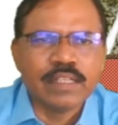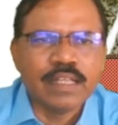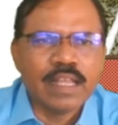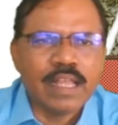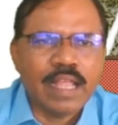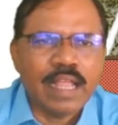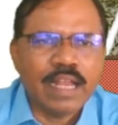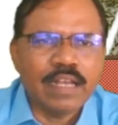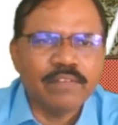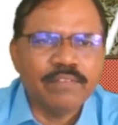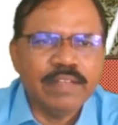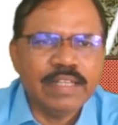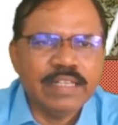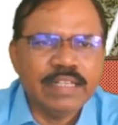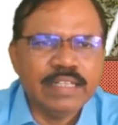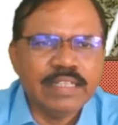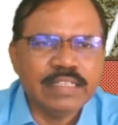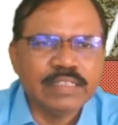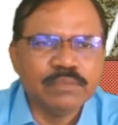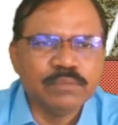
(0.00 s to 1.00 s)
And when
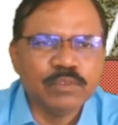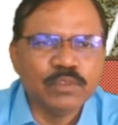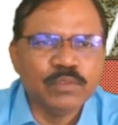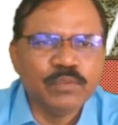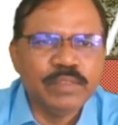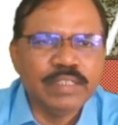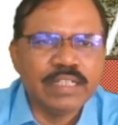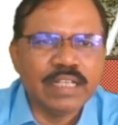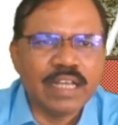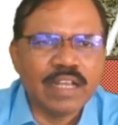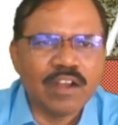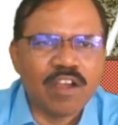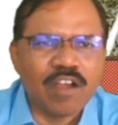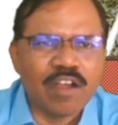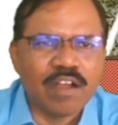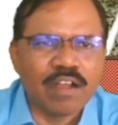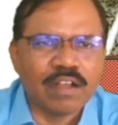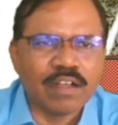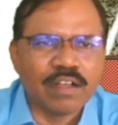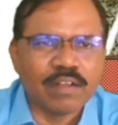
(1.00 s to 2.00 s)
it is moving
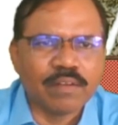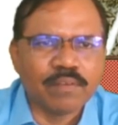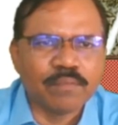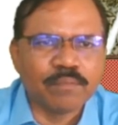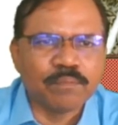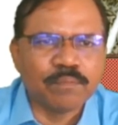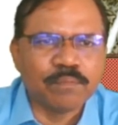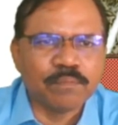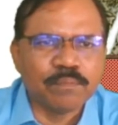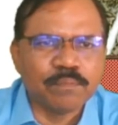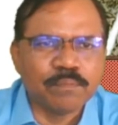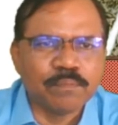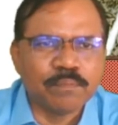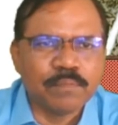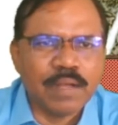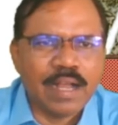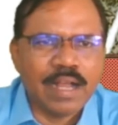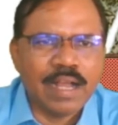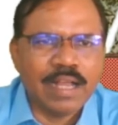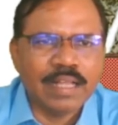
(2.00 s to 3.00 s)
along
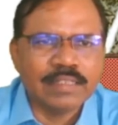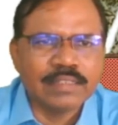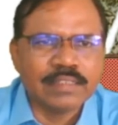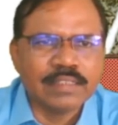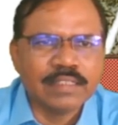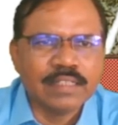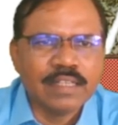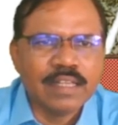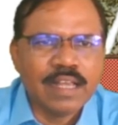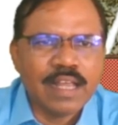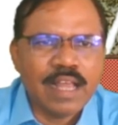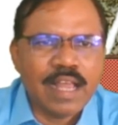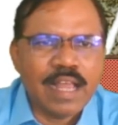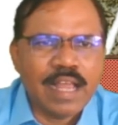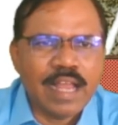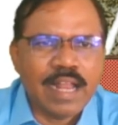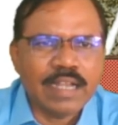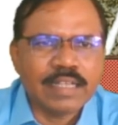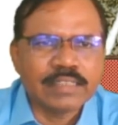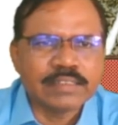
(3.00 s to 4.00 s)
path
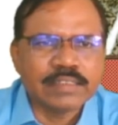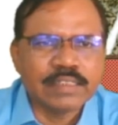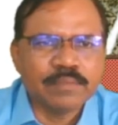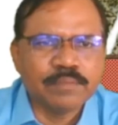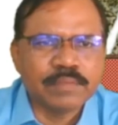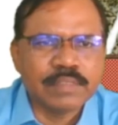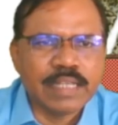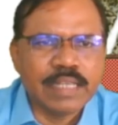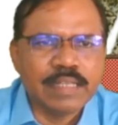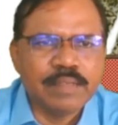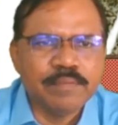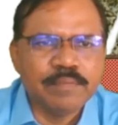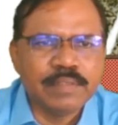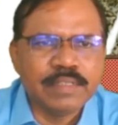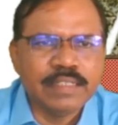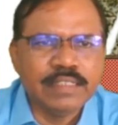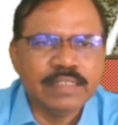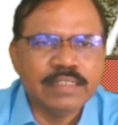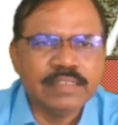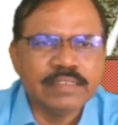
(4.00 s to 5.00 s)
at some time
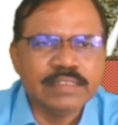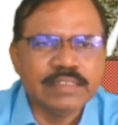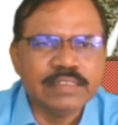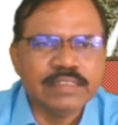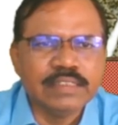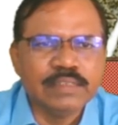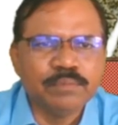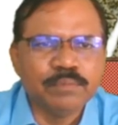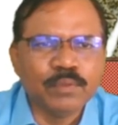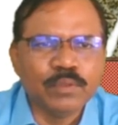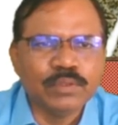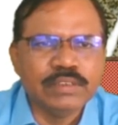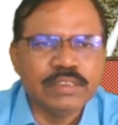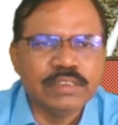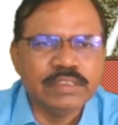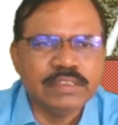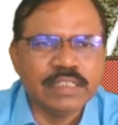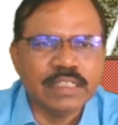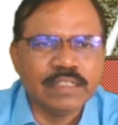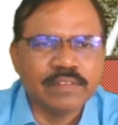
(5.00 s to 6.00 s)
t, this is the
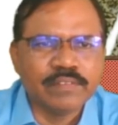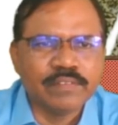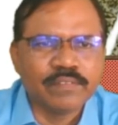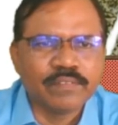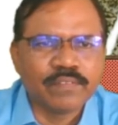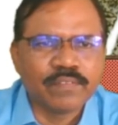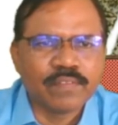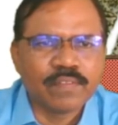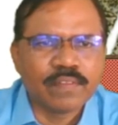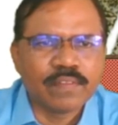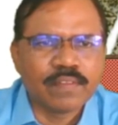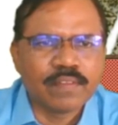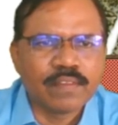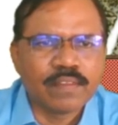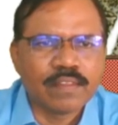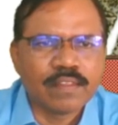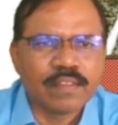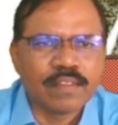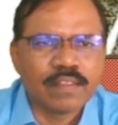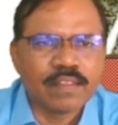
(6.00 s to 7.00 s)
position.
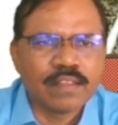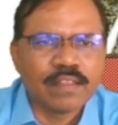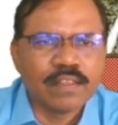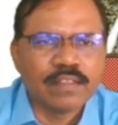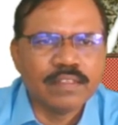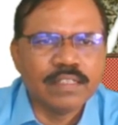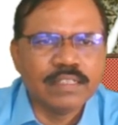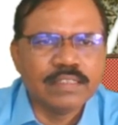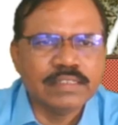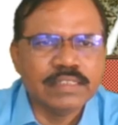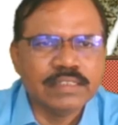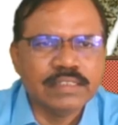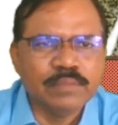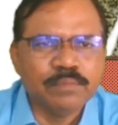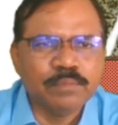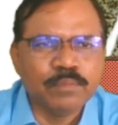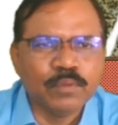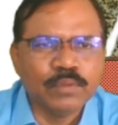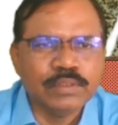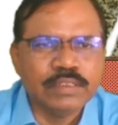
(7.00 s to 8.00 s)
This is the
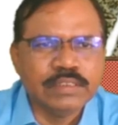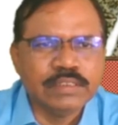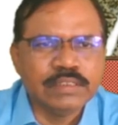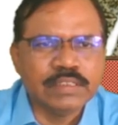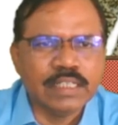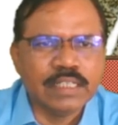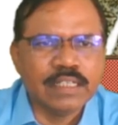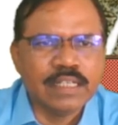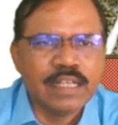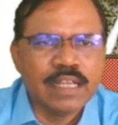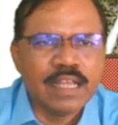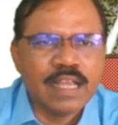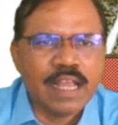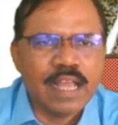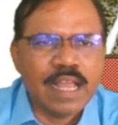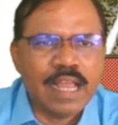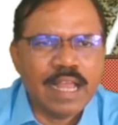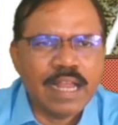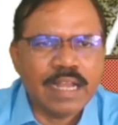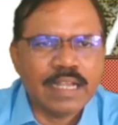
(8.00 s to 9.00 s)
position
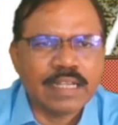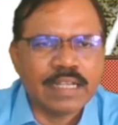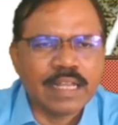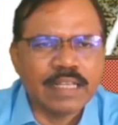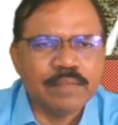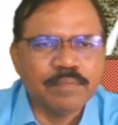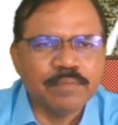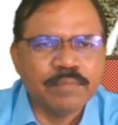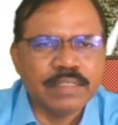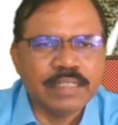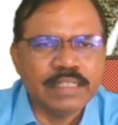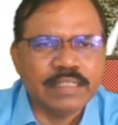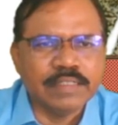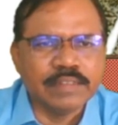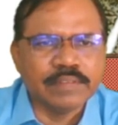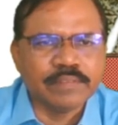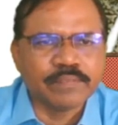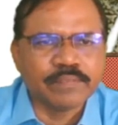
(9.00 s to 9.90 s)
at time t